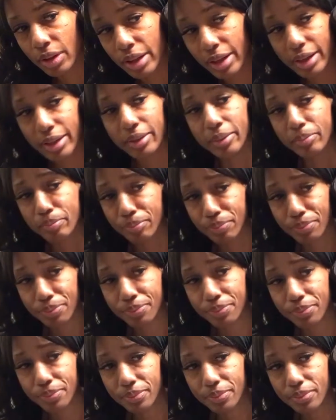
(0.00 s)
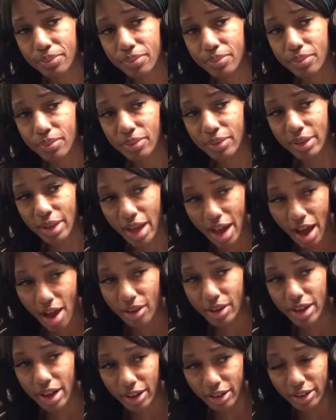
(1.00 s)
like,
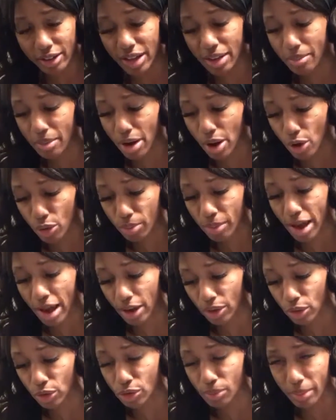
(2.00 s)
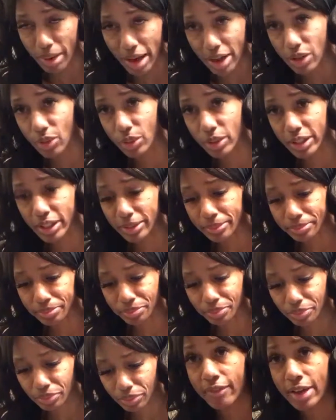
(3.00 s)
I'll calculate my own macros manually.
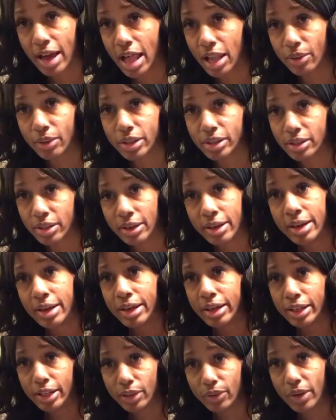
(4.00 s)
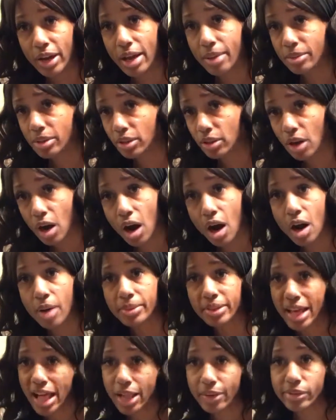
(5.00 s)
Calories and grams and
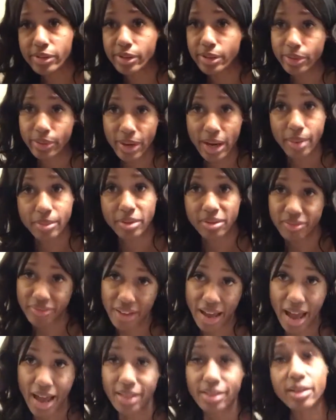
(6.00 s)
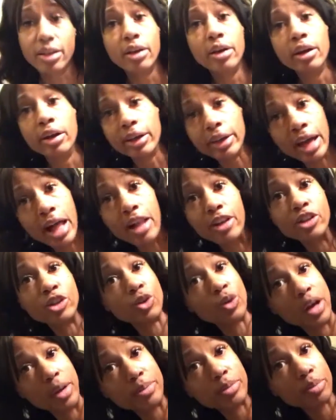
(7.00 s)
carbs, calories and grams and fats, calories
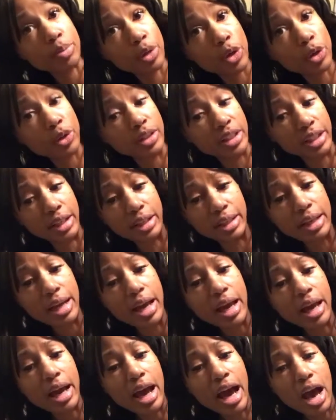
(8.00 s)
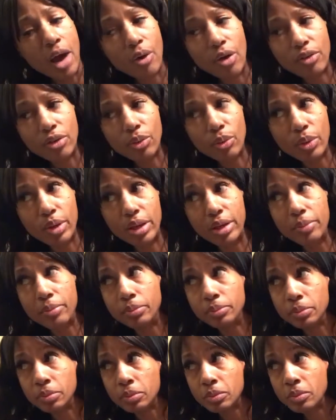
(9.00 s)
and grams of protein. However, when
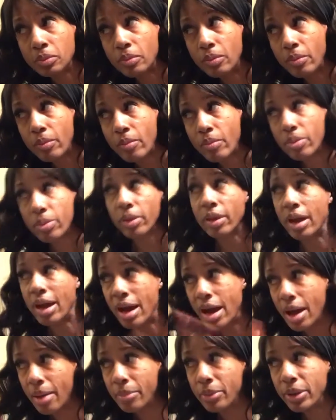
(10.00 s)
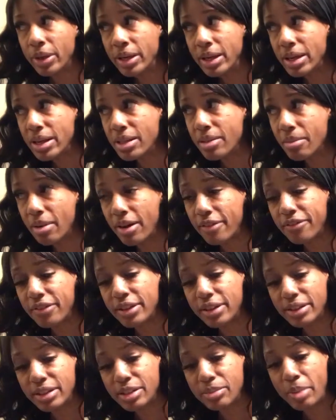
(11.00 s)
I put it into my
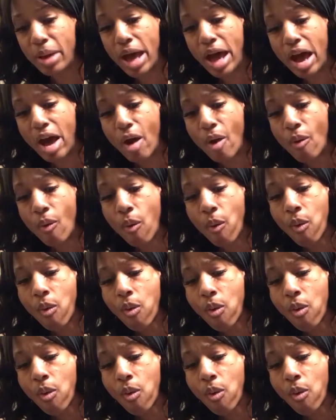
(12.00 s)
fitness pal,